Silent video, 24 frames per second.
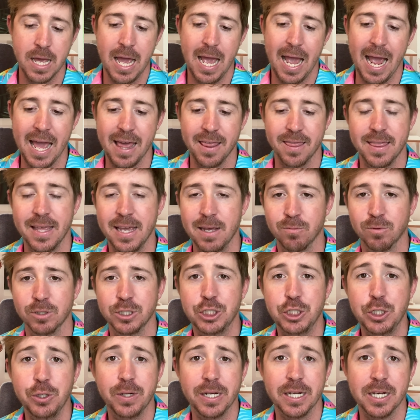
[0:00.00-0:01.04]
And then
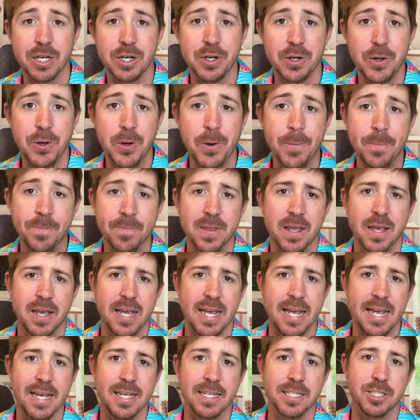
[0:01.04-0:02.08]
what you can do
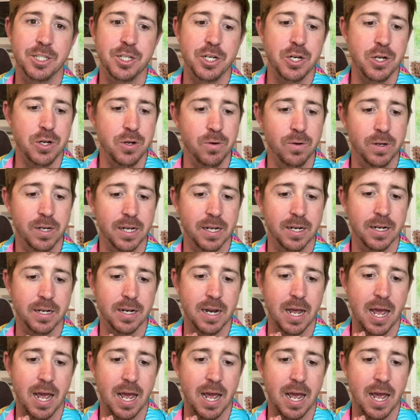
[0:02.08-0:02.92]
is you can